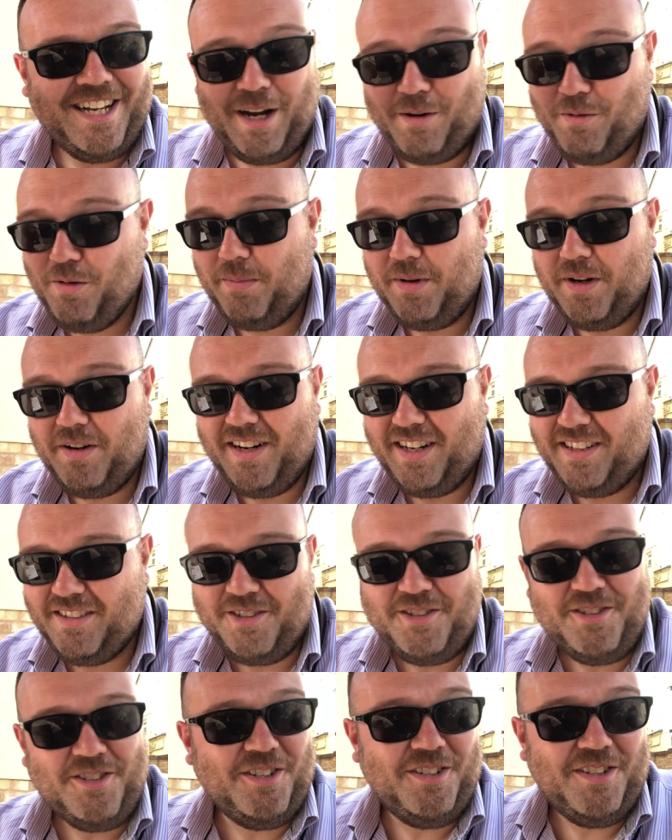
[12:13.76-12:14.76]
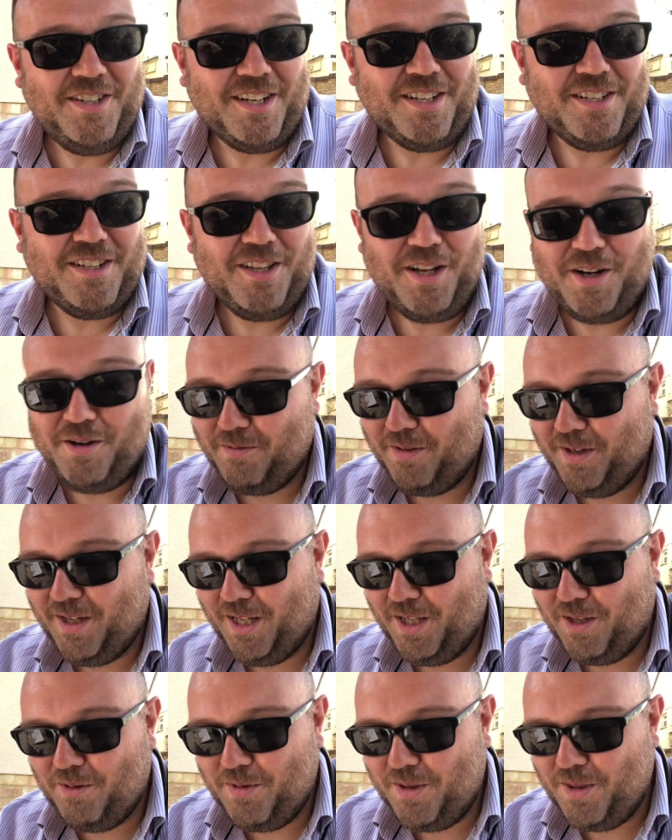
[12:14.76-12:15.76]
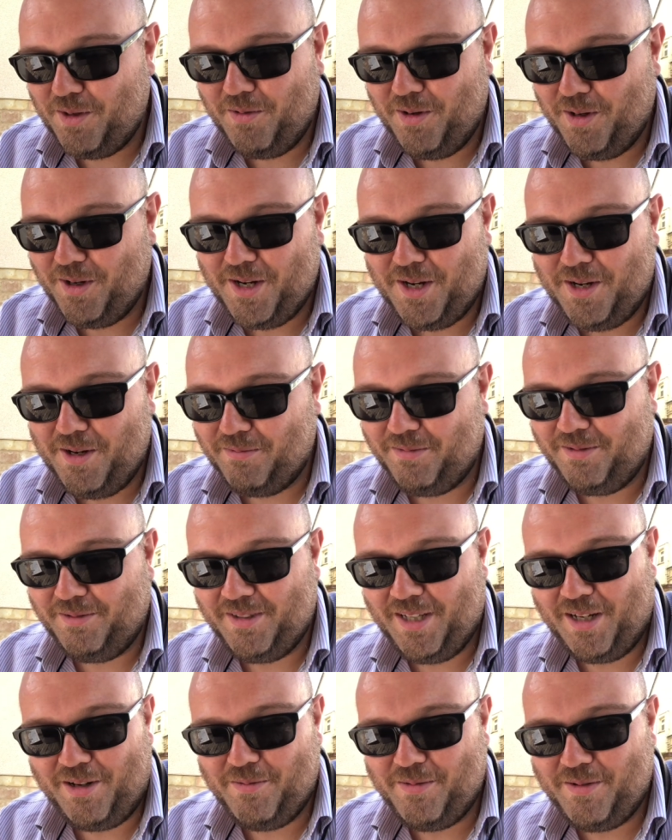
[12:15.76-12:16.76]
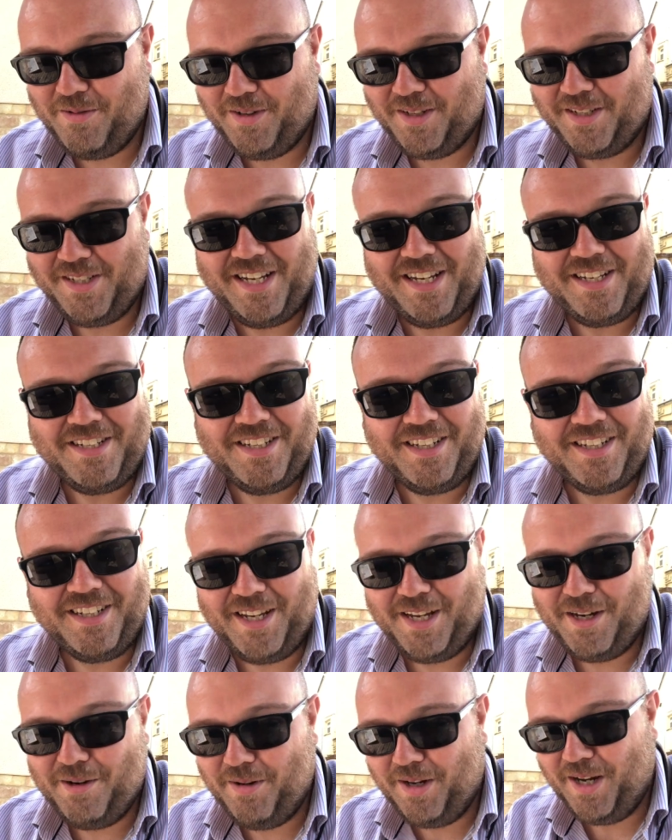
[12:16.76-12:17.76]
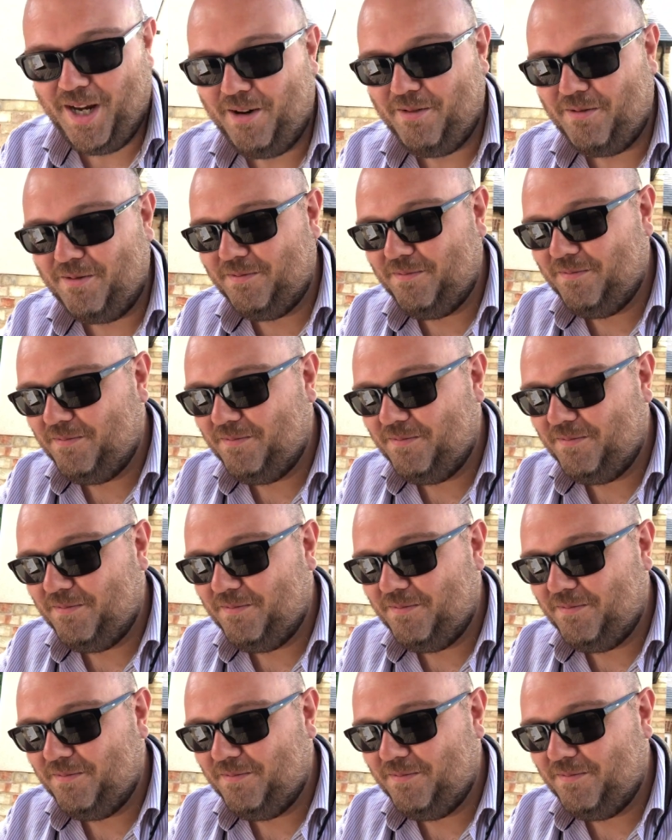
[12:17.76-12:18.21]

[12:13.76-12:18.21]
I won't be around till Sunday, till hopefully England win the World Cup. That will be fantastic. Here we go.